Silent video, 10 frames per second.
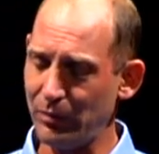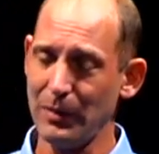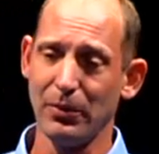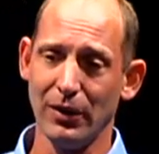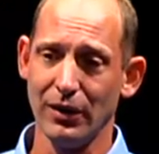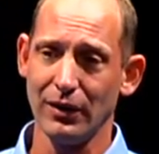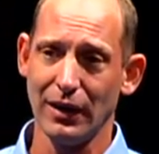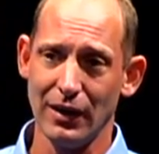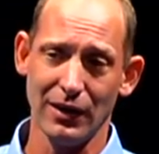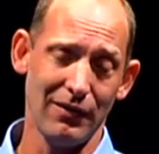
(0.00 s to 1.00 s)
People
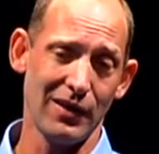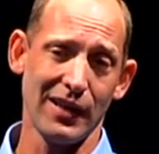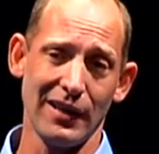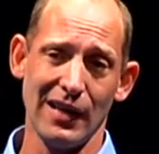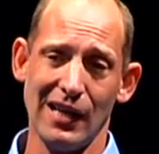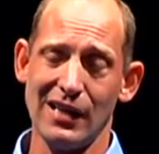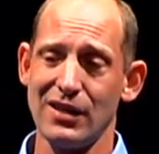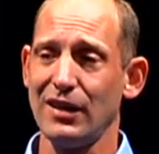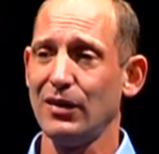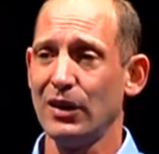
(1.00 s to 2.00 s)
love our
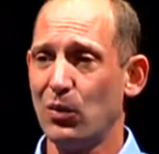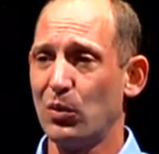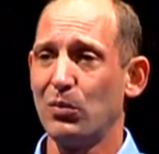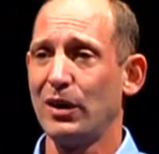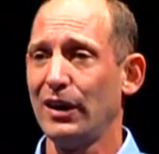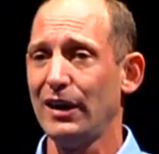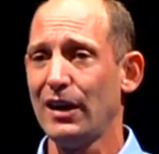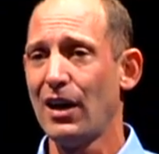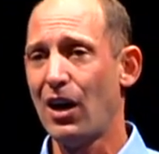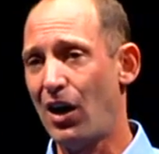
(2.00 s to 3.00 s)
technology. We're
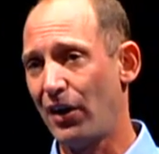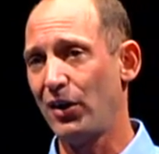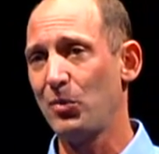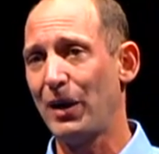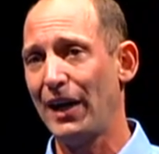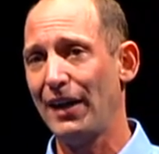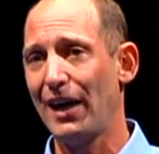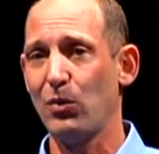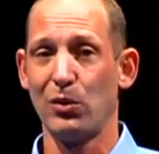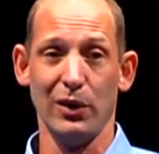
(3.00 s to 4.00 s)
really honored by
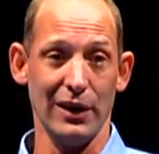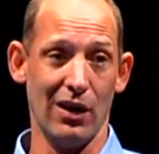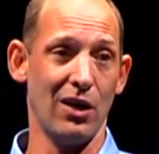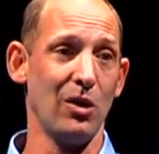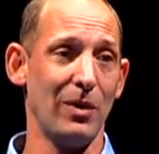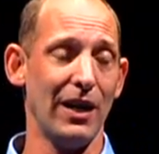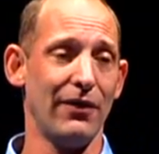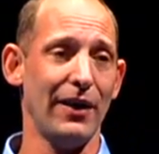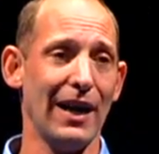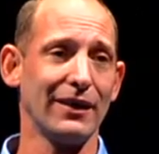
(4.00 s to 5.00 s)
that. We're really honored by
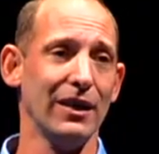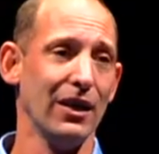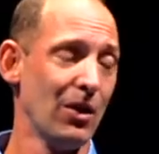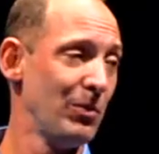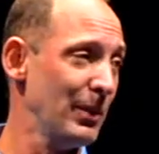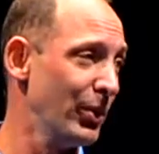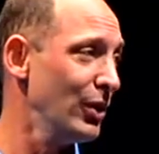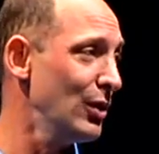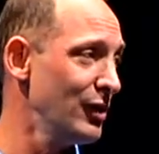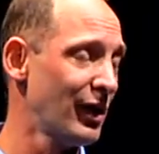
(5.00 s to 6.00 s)
the fact that people
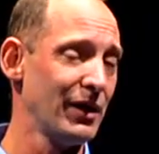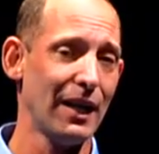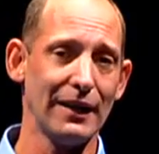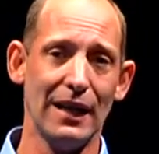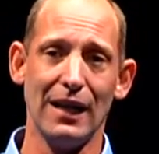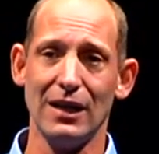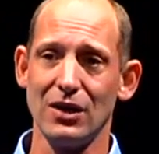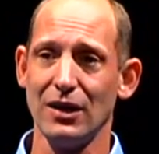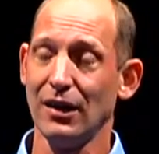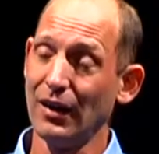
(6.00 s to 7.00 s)
use our
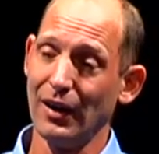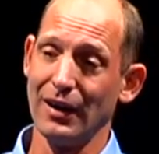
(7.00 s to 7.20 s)
technology.